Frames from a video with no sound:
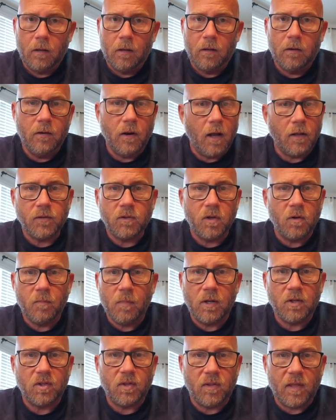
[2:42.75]
Not so
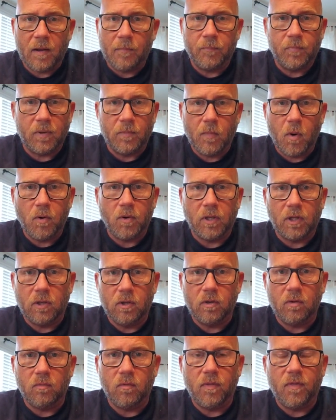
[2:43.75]
much them promoting you,